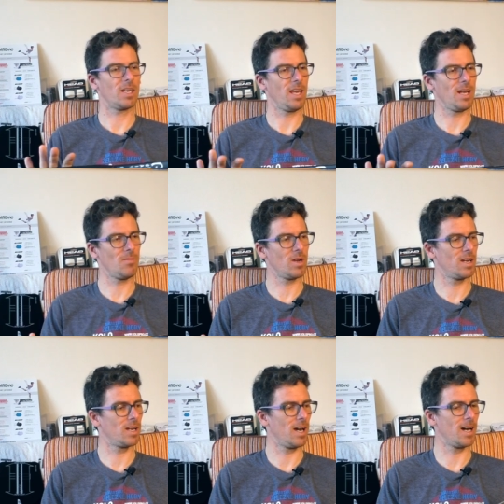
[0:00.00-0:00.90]
and I'm,
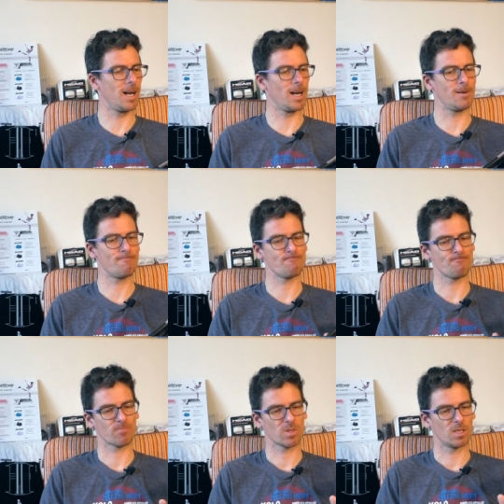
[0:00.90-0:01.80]
uh,
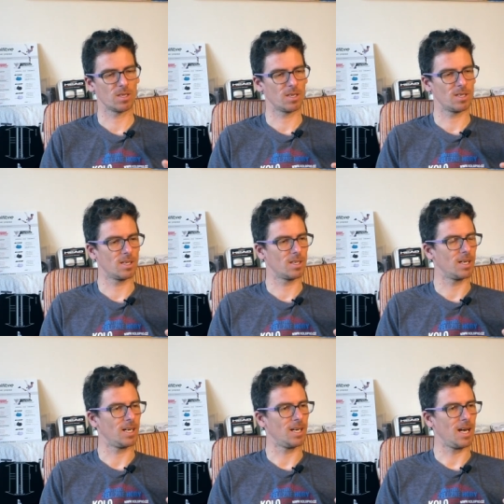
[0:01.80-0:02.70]

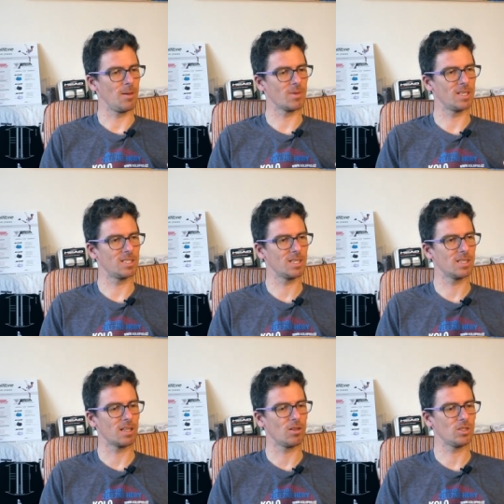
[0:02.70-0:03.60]
I'm guessing
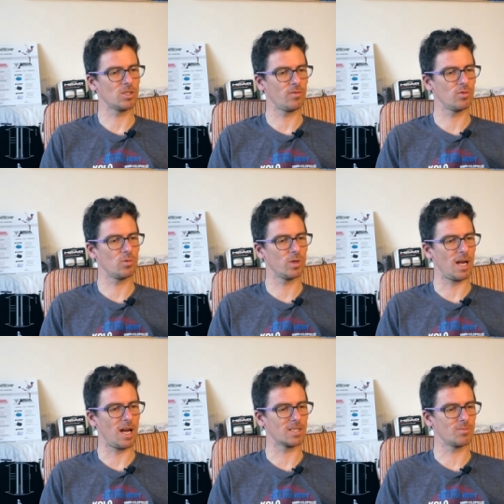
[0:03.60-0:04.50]
that lots of you will
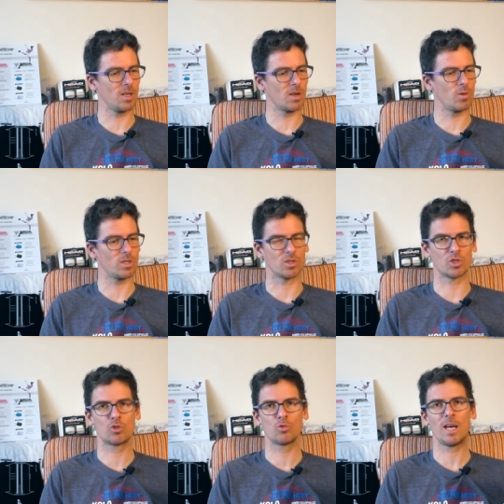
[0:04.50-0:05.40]
ask me a question.
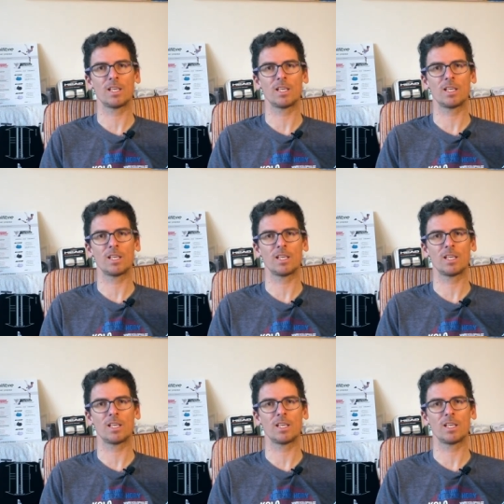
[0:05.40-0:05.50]
Should I